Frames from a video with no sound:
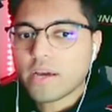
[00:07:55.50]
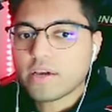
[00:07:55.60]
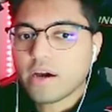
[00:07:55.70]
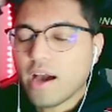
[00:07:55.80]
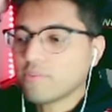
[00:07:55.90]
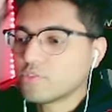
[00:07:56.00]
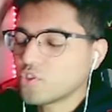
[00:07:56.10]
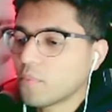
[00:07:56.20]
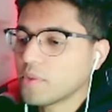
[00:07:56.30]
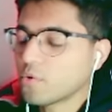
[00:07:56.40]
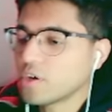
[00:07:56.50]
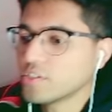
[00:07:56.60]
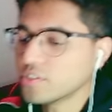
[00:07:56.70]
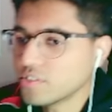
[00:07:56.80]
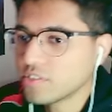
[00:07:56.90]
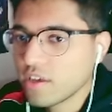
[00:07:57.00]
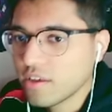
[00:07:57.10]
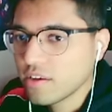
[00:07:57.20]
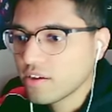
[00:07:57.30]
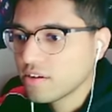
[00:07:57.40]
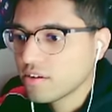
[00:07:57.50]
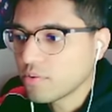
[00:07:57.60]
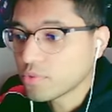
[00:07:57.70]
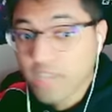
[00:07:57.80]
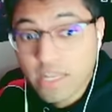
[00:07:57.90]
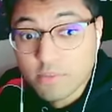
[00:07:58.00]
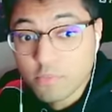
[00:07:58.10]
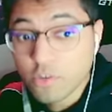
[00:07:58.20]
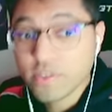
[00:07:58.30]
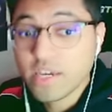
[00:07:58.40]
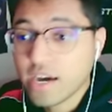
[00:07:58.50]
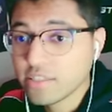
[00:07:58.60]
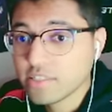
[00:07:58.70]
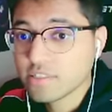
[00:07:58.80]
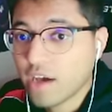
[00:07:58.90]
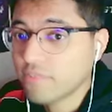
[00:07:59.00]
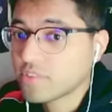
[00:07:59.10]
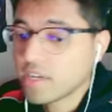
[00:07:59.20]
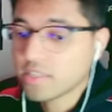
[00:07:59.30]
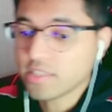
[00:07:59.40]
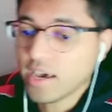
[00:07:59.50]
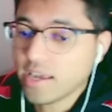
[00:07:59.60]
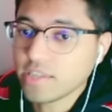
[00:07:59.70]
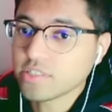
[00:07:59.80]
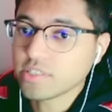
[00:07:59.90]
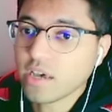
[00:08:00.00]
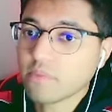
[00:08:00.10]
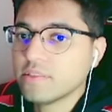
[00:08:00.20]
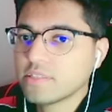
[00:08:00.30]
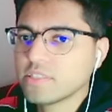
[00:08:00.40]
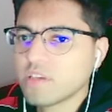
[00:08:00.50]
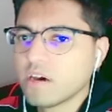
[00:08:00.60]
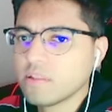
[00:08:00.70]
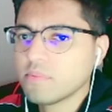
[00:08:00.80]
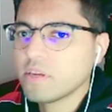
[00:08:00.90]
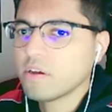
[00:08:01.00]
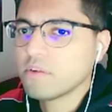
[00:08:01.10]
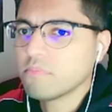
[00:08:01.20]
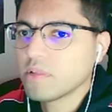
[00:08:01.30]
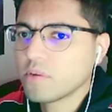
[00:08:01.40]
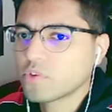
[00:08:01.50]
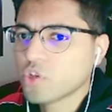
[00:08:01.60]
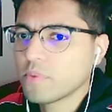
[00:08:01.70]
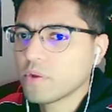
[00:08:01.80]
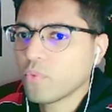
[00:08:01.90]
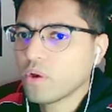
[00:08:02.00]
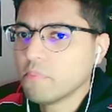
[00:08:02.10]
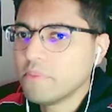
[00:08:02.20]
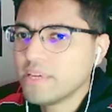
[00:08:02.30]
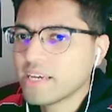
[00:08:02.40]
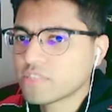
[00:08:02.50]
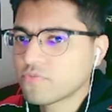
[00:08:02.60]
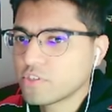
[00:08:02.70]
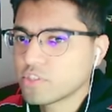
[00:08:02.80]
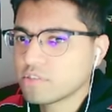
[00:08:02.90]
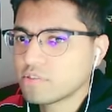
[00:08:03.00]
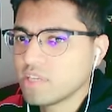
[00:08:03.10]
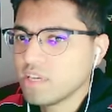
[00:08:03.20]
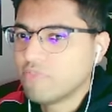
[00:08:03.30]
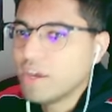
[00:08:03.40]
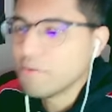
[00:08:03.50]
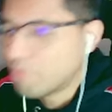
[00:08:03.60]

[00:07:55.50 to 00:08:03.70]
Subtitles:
God, I have so many questions. Was that the movie, guys? I have to get to that ASAP. This is Unlimited Blade Works Opening 1, BS versus TV